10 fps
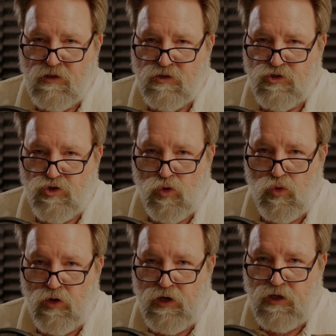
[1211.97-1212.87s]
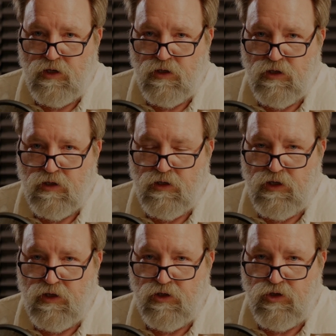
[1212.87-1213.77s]
story
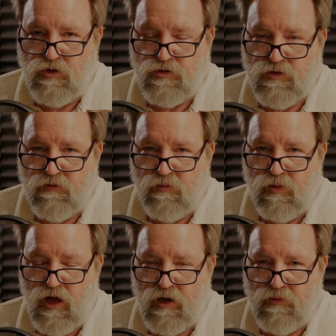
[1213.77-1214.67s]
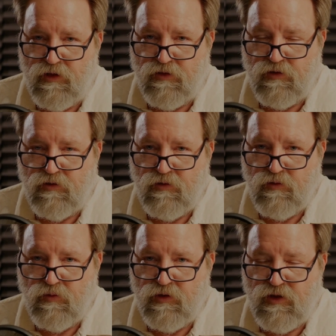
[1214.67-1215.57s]
in the use of the block method
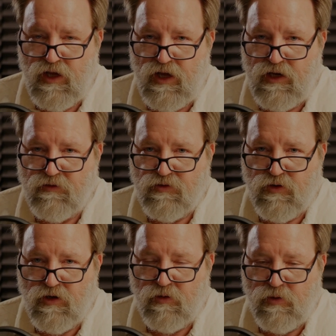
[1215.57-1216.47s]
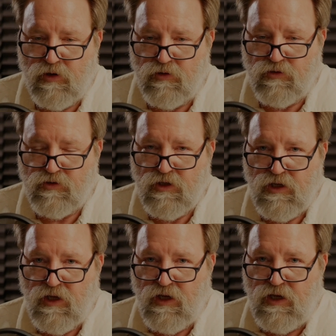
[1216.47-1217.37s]
with the aid of string of pearls.
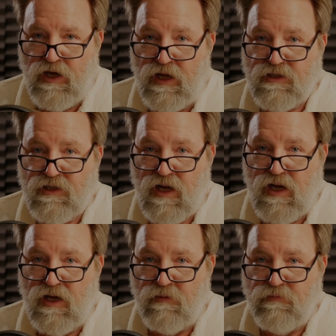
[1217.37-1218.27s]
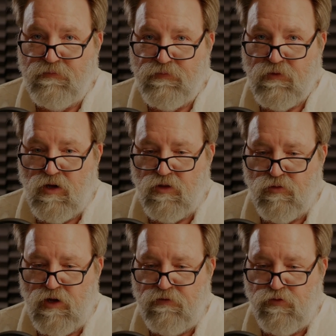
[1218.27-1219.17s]
Next time on the
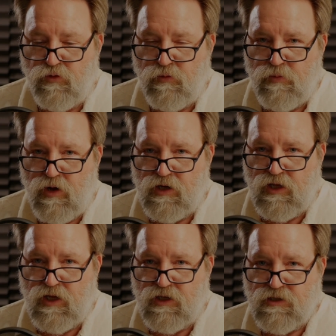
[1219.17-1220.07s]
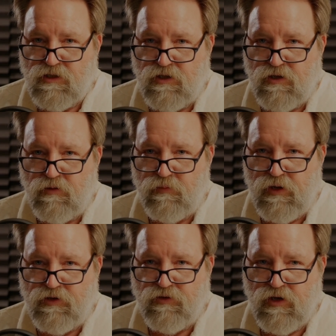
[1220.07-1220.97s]
Rafe Foreman podcast here on
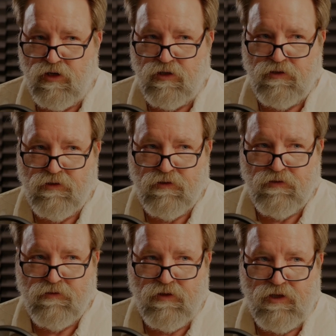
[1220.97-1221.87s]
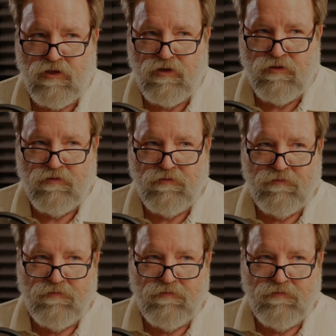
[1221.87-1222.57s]
Patreon. Thank you.